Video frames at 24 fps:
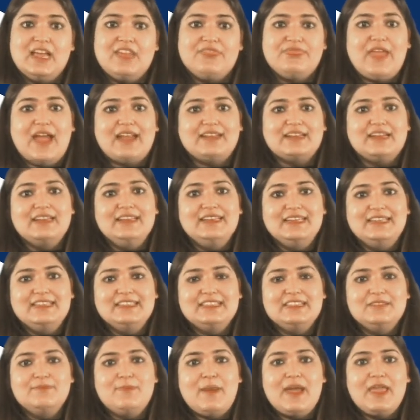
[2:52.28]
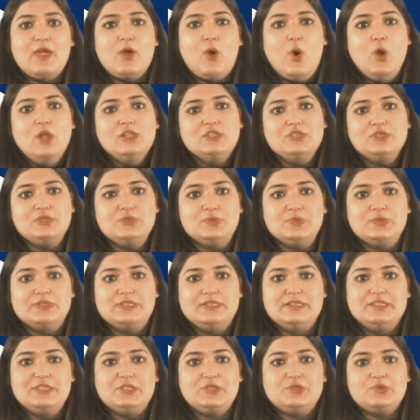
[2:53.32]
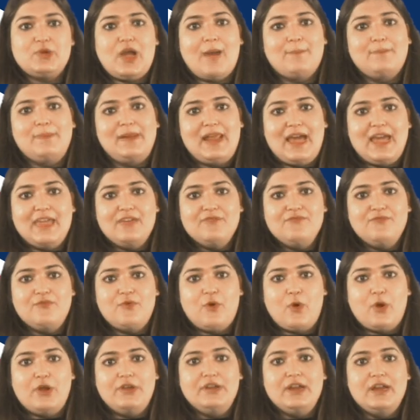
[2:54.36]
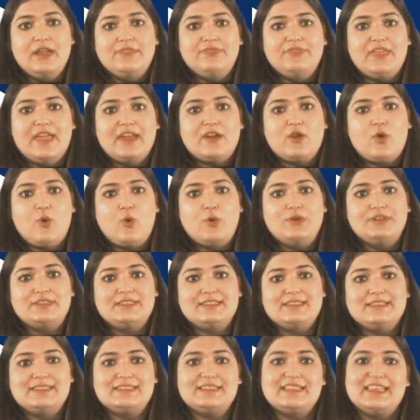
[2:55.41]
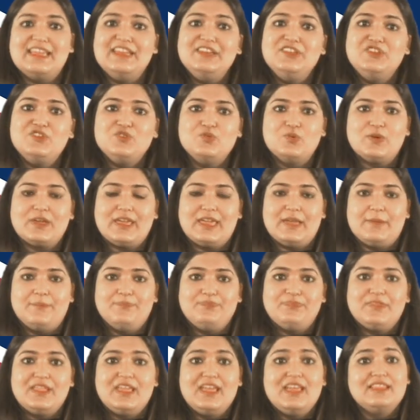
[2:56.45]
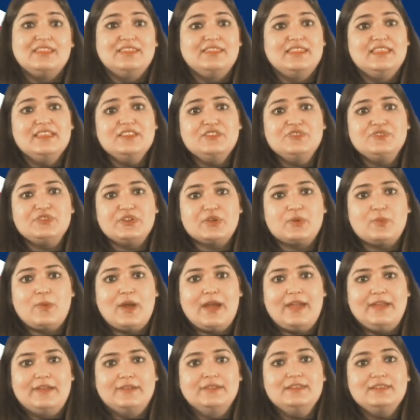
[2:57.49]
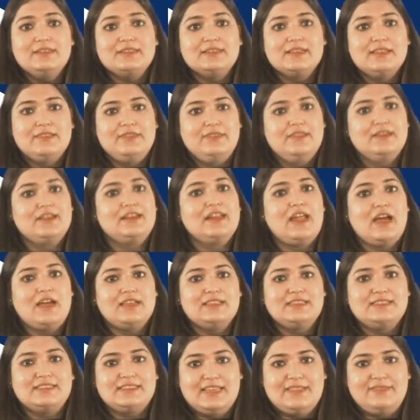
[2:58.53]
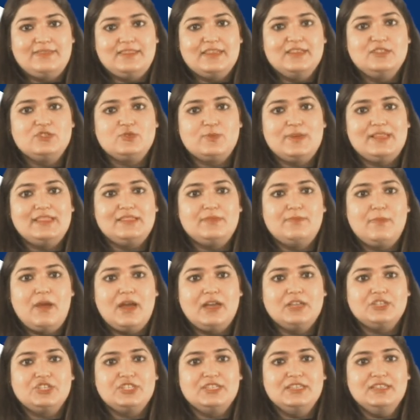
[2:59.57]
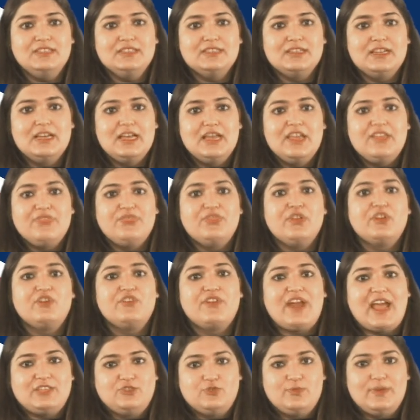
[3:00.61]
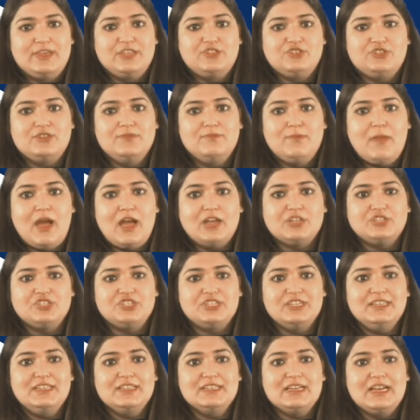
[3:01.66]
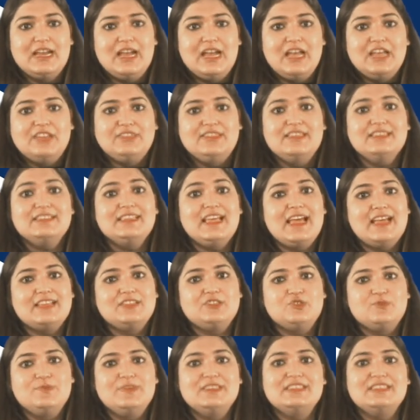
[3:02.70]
that are needed by all students to apply for their courses in UK. This requires the class 10th and 12th mark sheet, the graduation mark sheet. This has to be